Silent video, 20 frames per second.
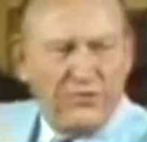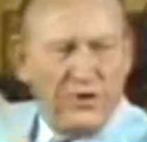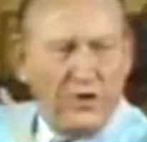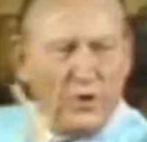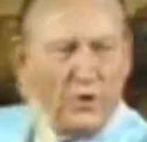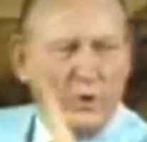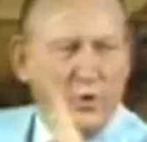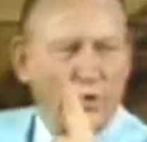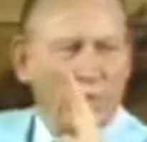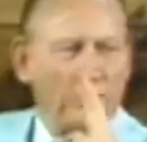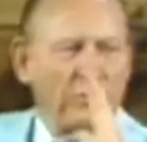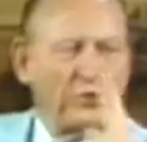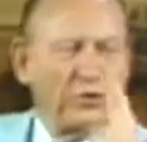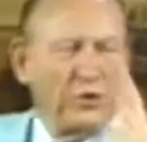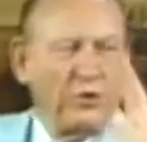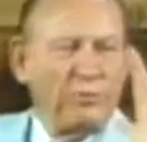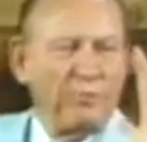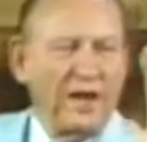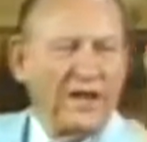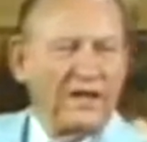flowed
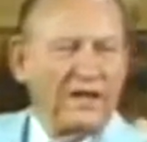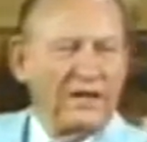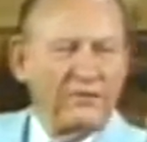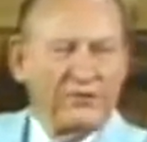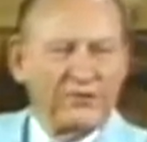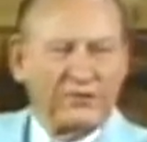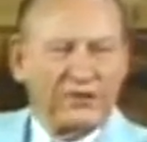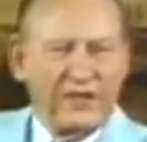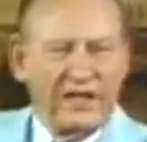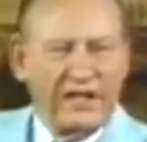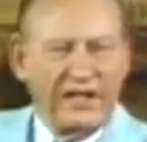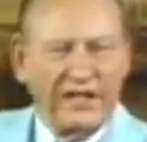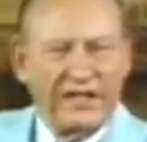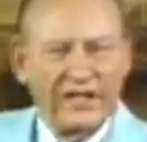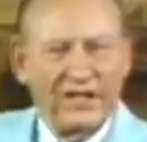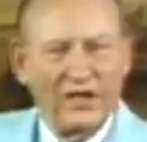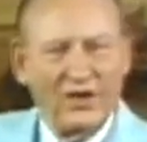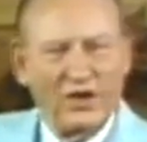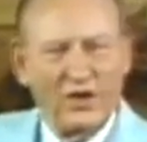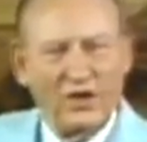so magnificently
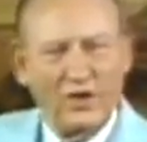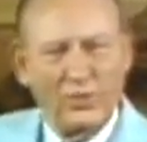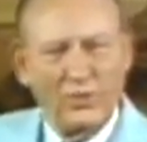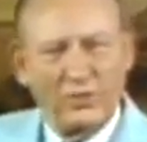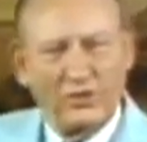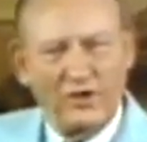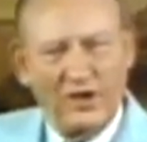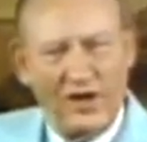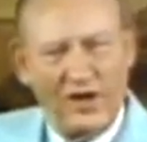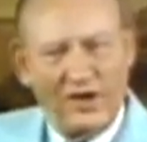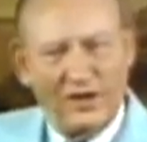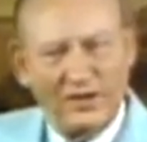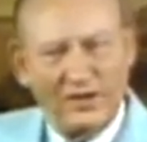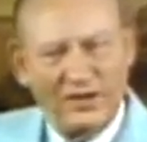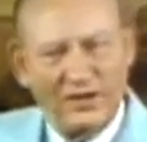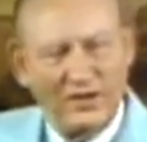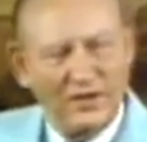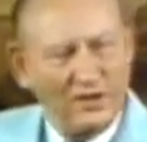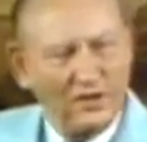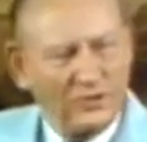with God,
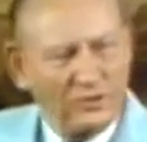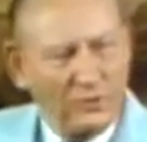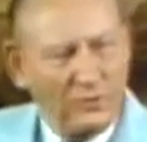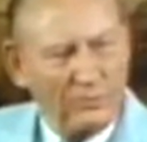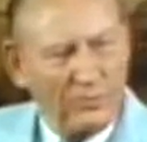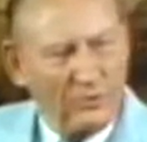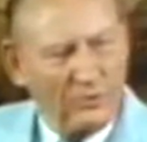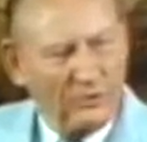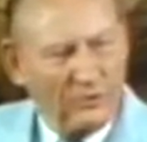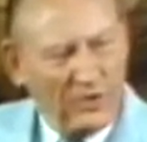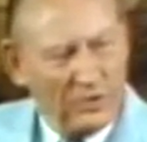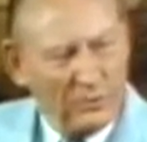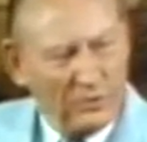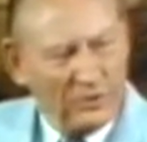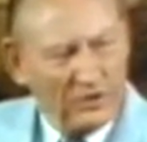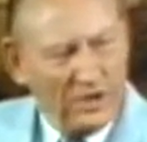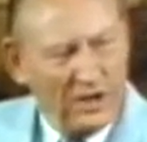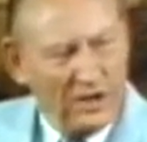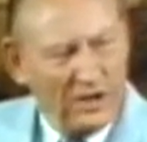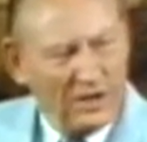so beautifully
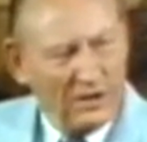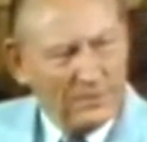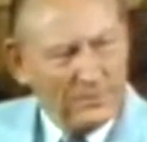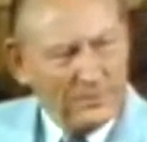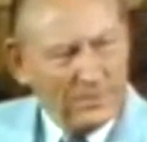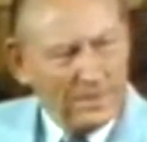with God.